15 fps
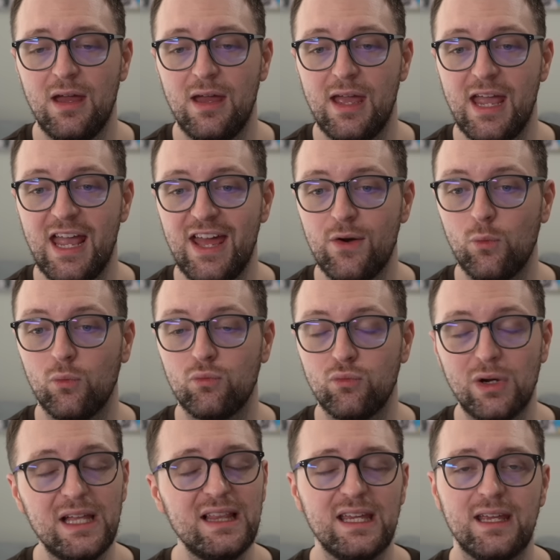And
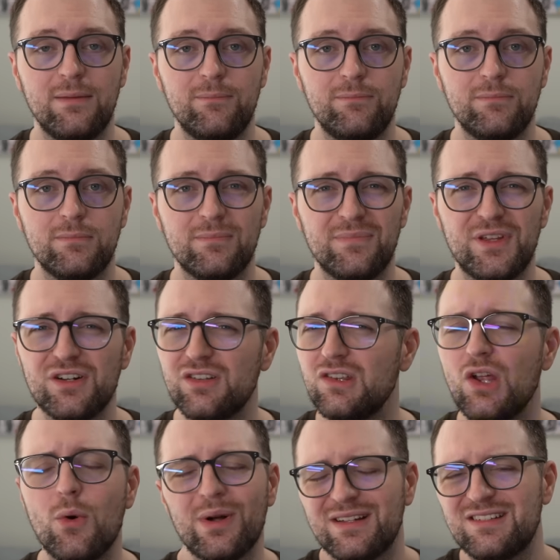really, there's
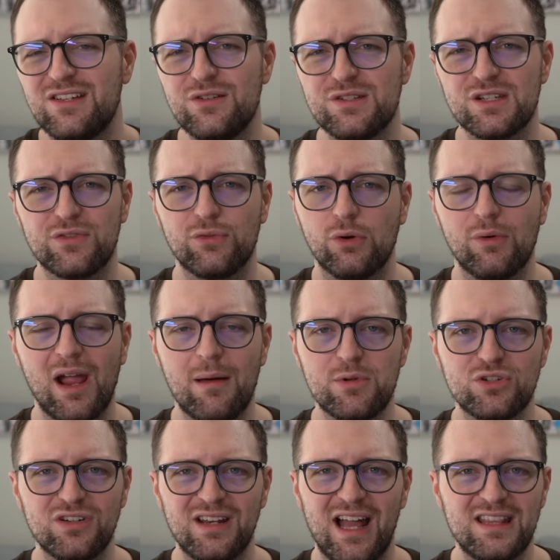no excuses for Real
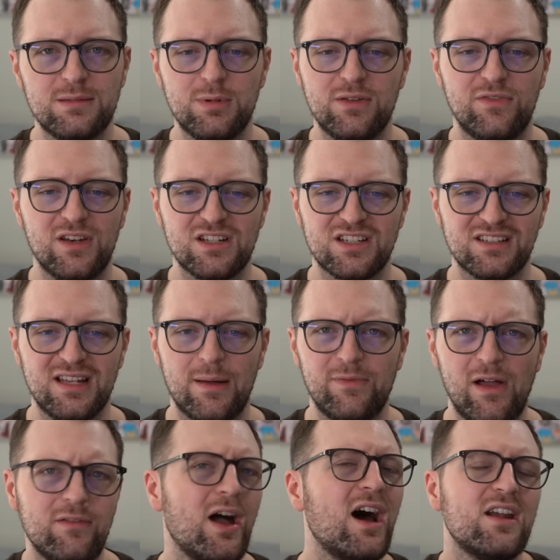Madrid not to be finishing top
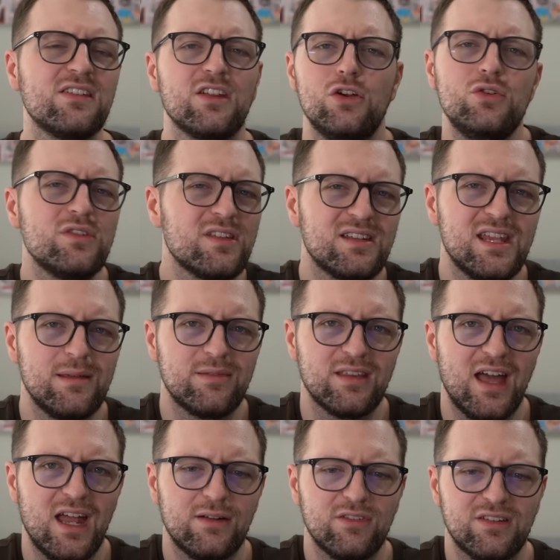5. Honestly, who's the teams
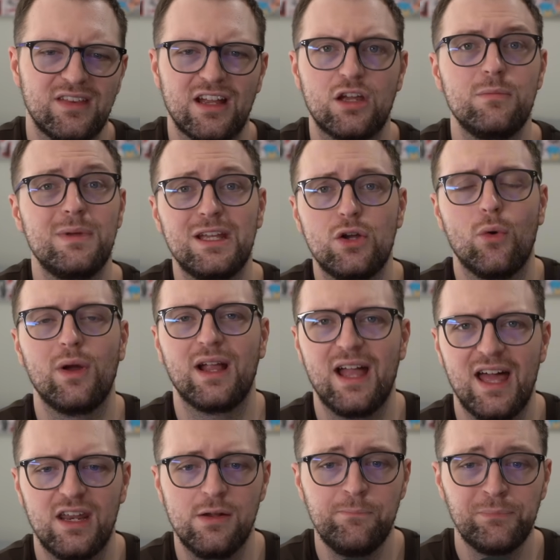ahead of us that could be going ahead?